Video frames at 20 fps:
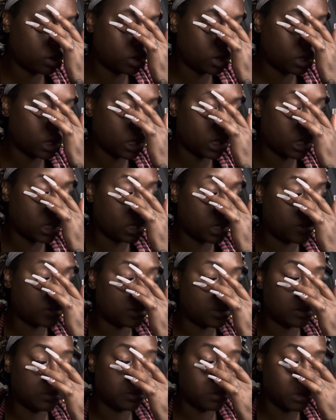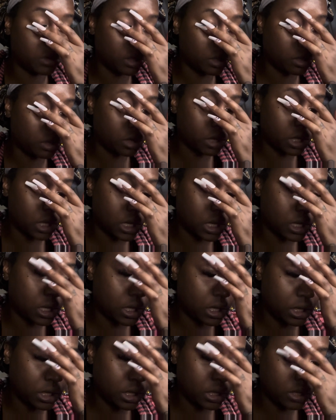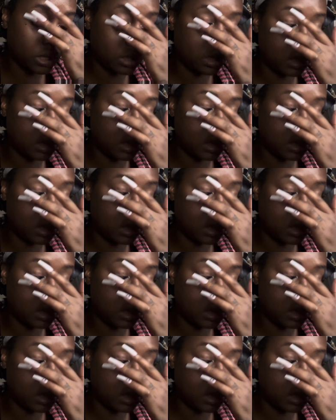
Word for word: take care of some other things.